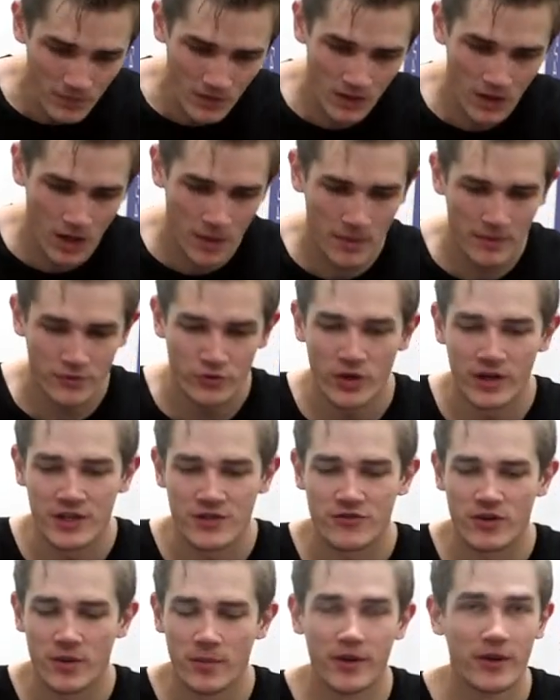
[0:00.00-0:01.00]
I try to
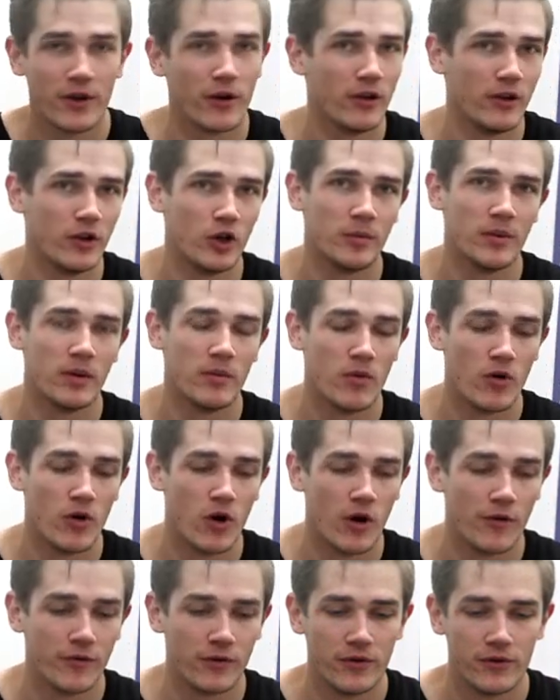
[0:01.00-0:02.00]
stream on there a little bit more
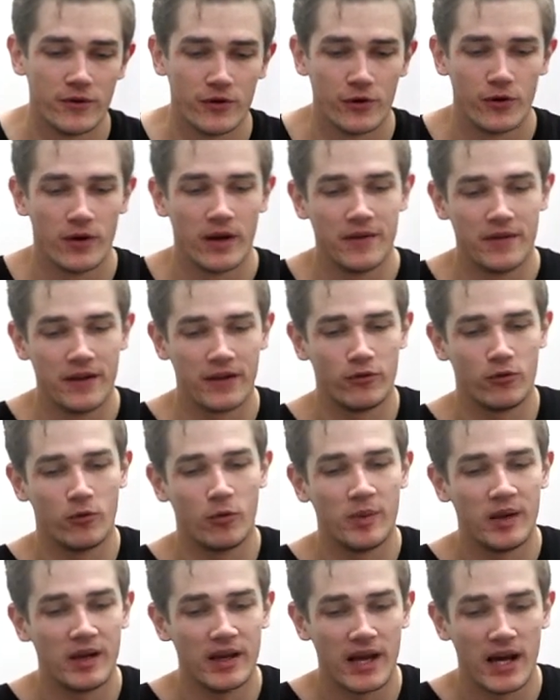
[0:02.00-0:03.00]
often too, and this will
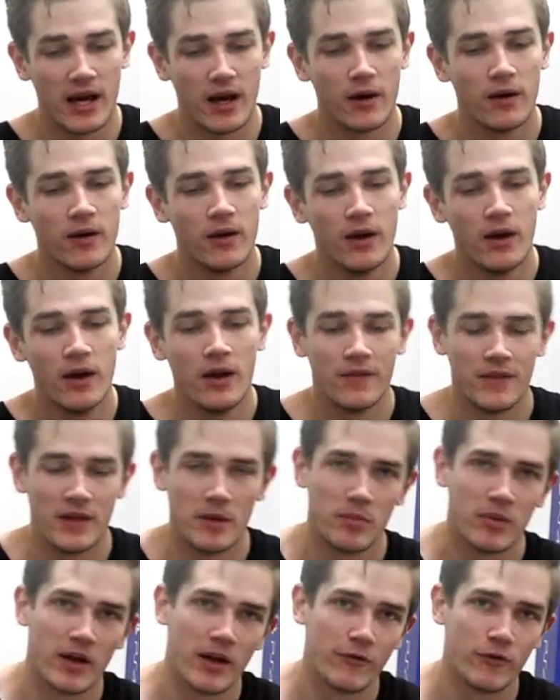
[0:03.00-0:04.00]
be now the
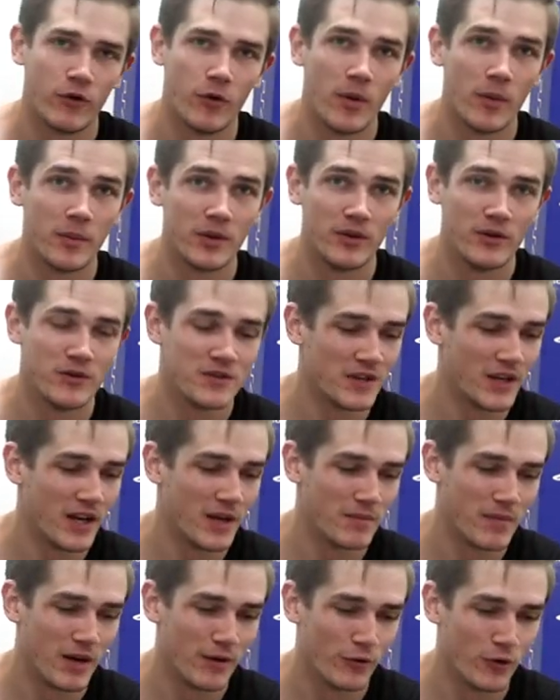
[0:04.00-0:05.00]
platform I'll be using
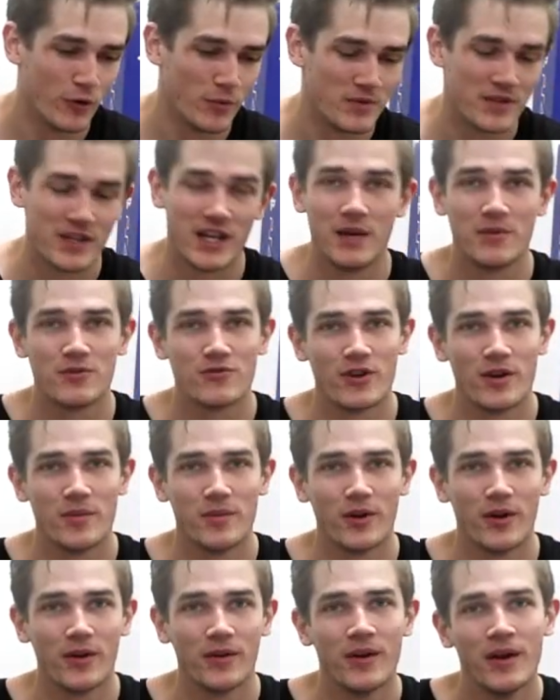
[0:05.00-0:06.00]
in my room to keep
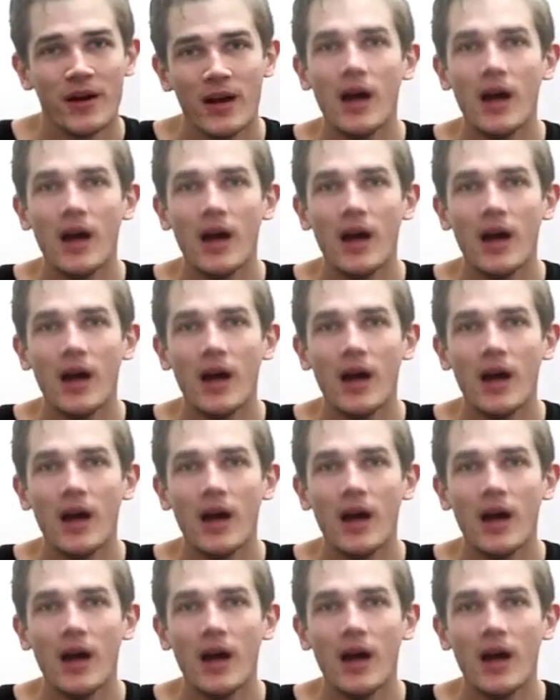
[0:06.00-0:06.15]
streaming on.